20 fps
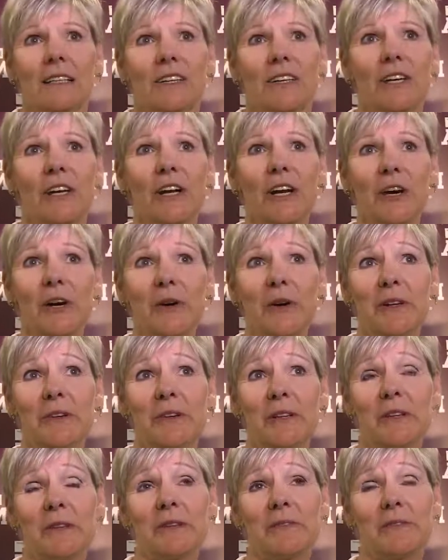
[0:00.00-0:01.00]
You know, and
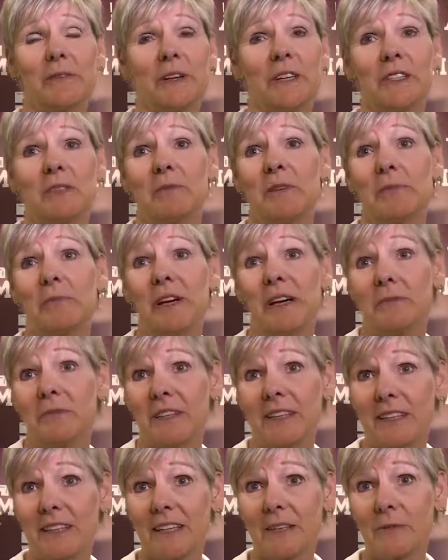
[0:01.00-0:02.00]
for it to be
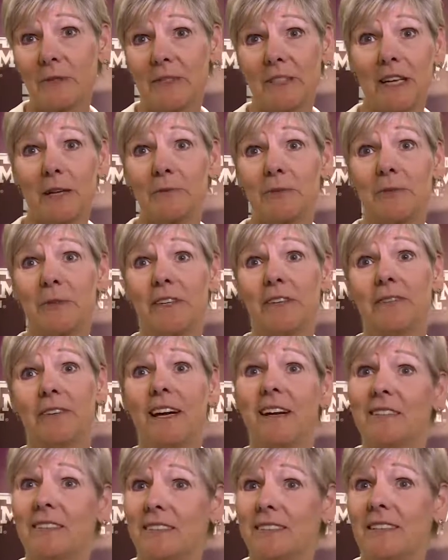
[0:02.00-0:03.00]
public that we're top
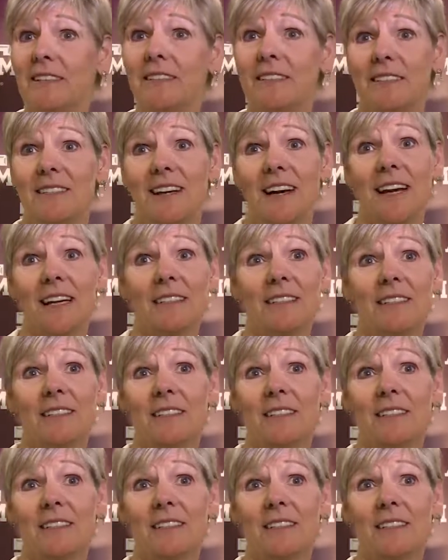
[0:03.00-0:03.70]
25, it's nice.